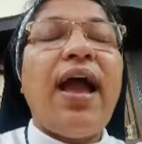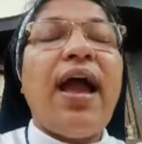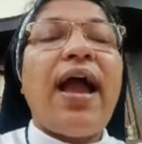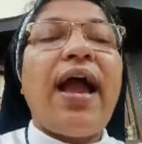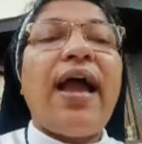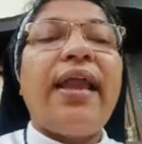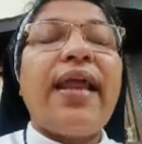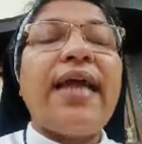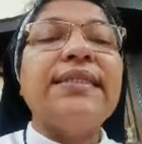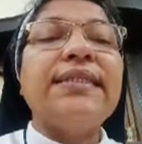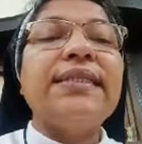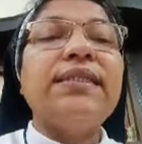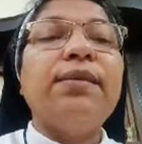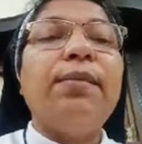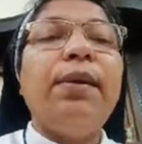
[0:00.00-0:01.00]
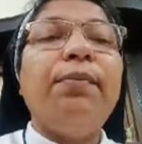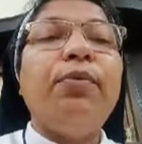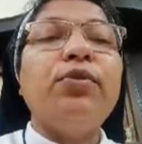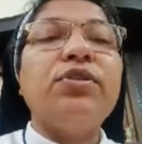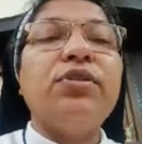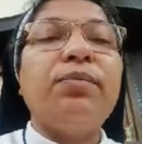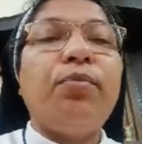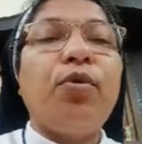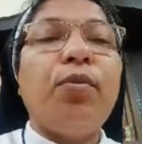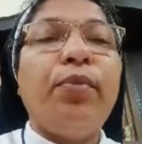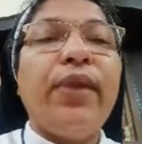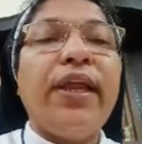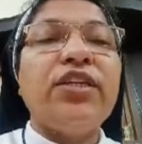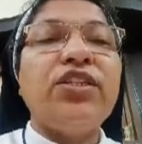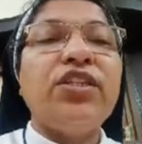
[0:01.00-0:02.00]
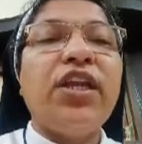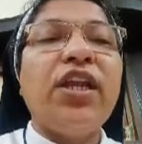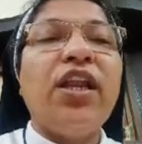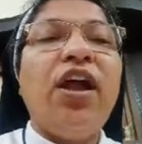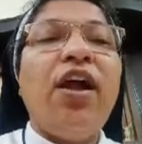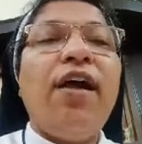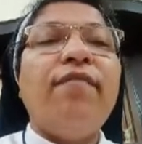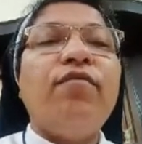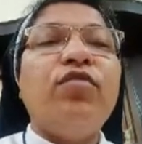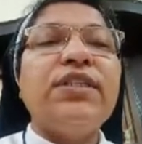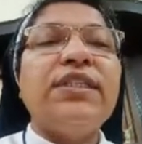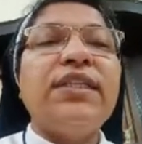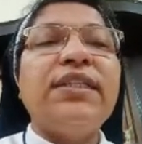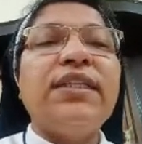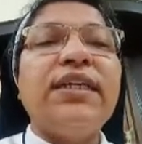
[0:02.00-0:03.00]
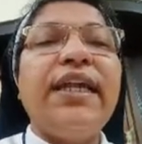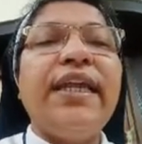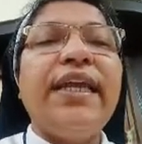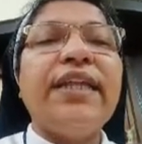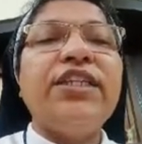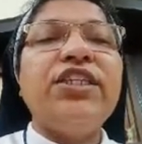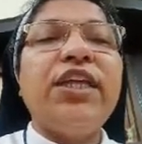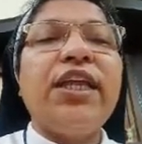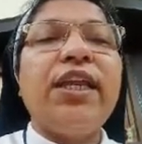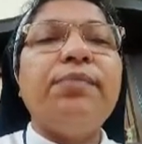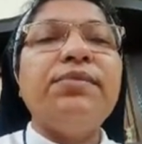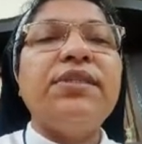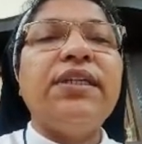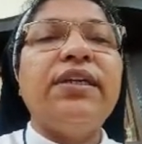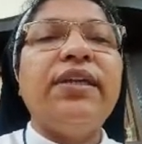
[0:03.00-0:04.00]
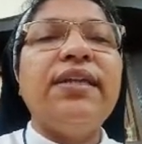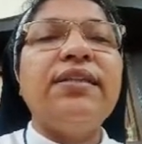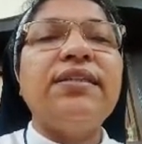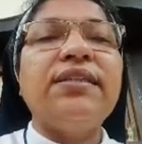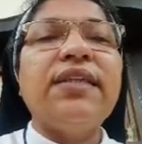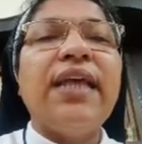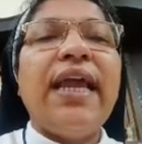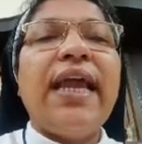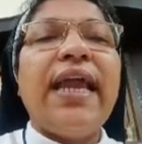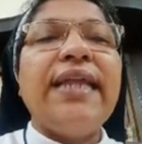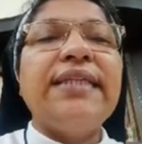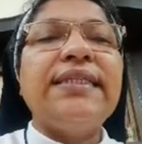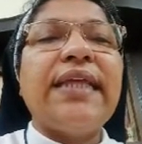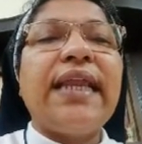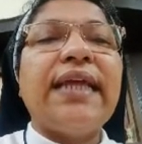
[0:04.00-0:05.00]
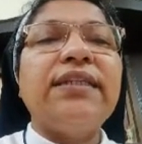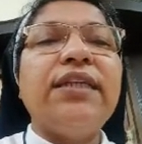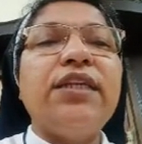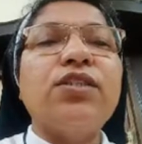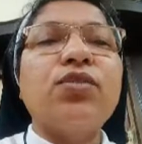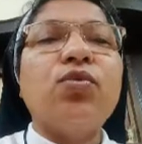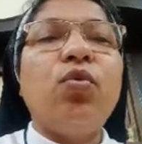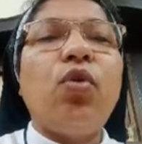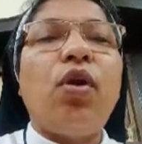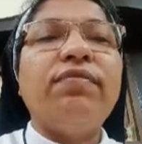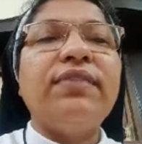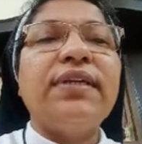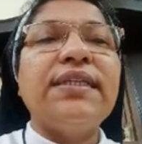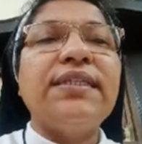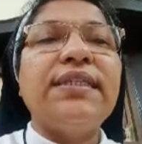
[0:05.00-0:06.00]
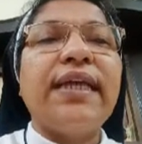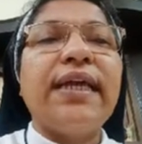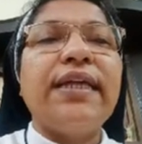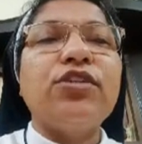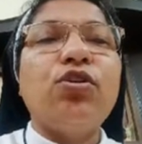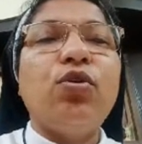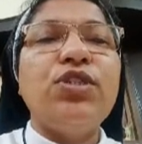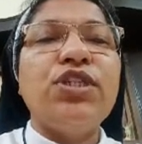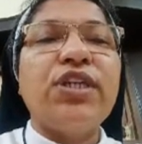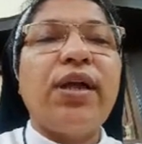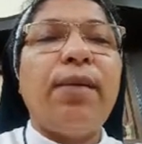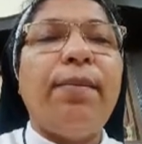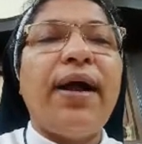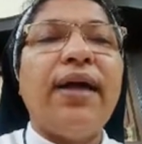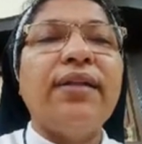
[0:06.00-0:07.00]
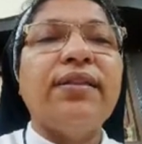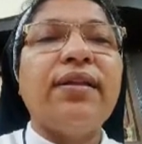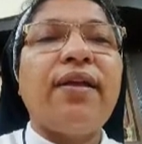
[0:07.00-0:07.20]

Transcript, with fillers: and accessible population was the third-year GNM students in selected school of nursing at Hoshangabad.